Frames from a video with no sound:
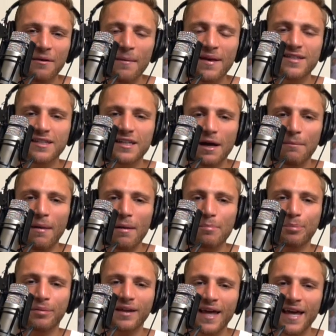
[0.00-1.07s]
you're messing up my
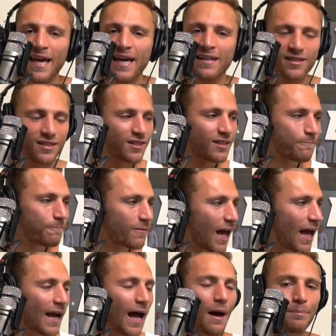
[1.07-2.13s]
plans.
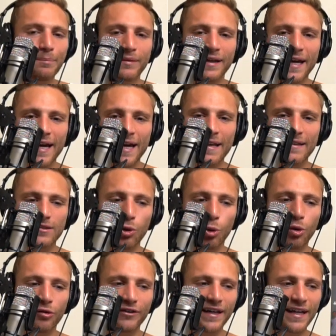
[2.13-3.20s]
I got plans,
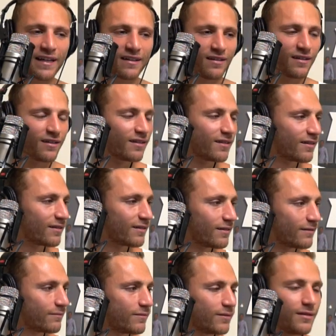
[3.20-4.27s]
Dorian.
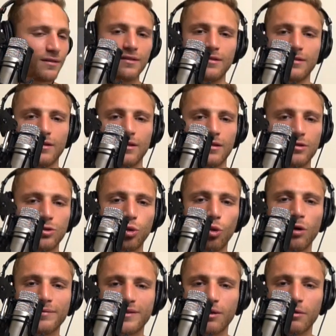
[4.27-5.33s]

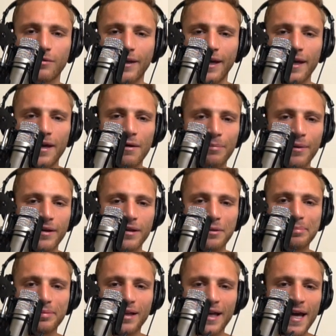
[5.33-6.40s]
Storms don't care about your
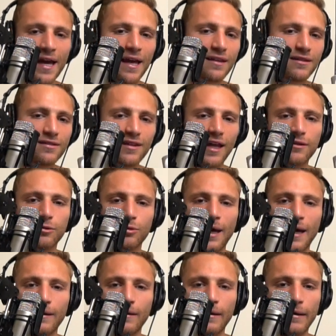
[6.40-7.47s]
plans. That's what
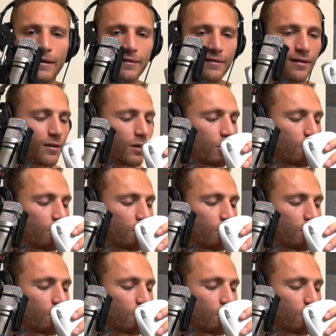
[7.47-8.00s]
I learned.